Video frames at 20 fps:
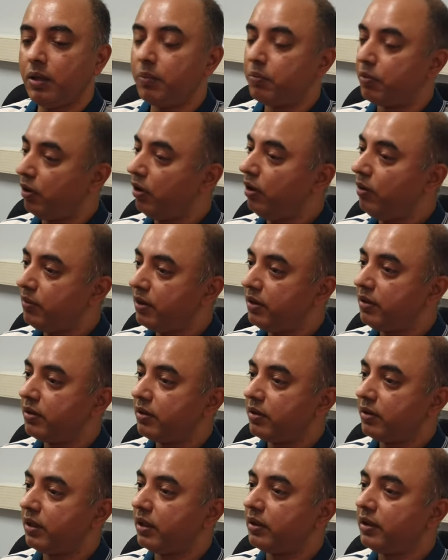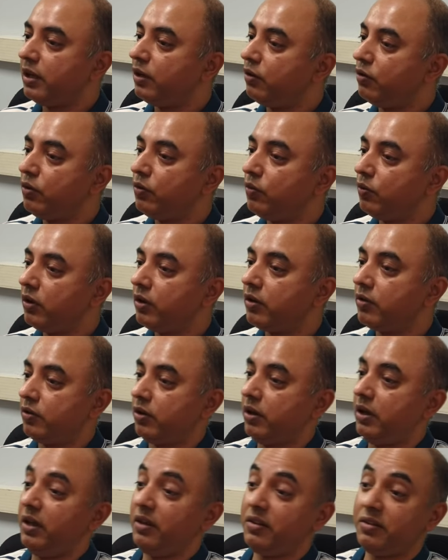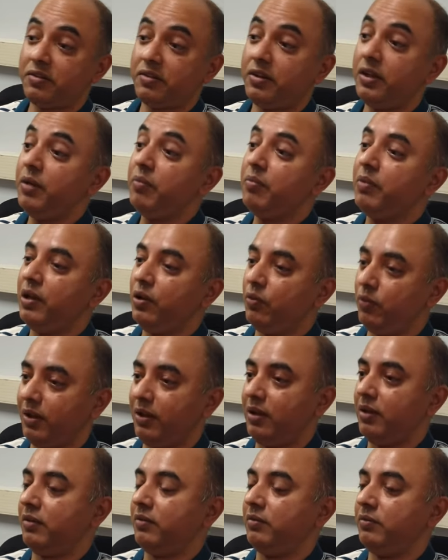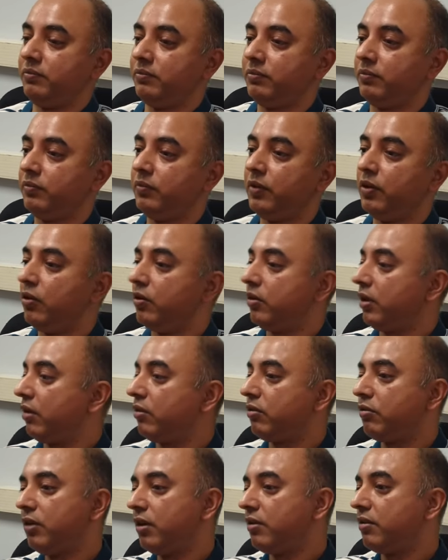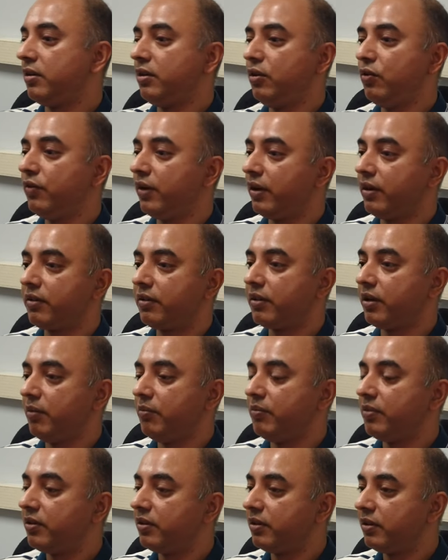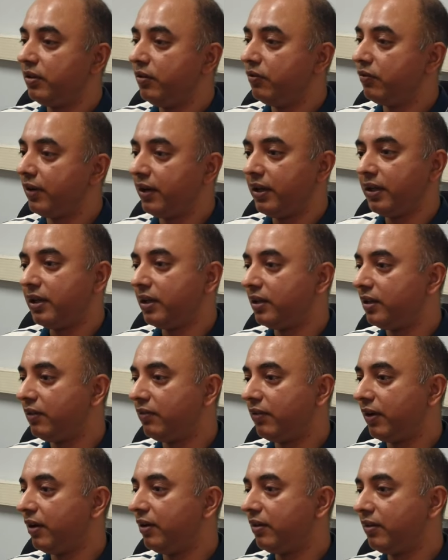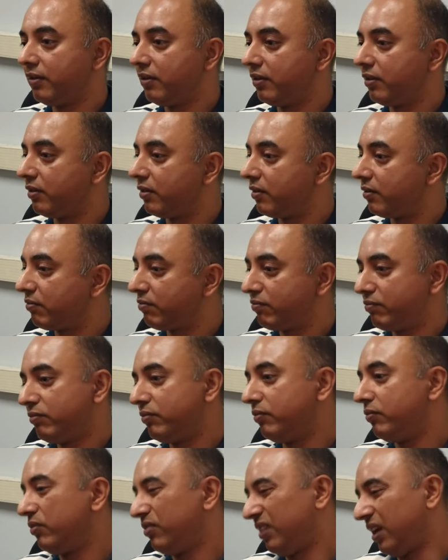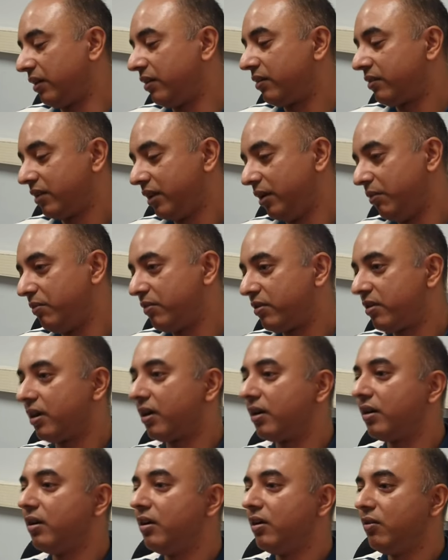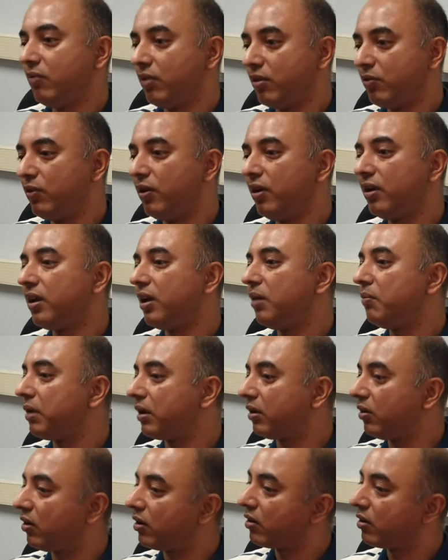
The problem is that they don't work extremely well, because as soon as a new virus comes, you find that the virus is, that same drug was working, but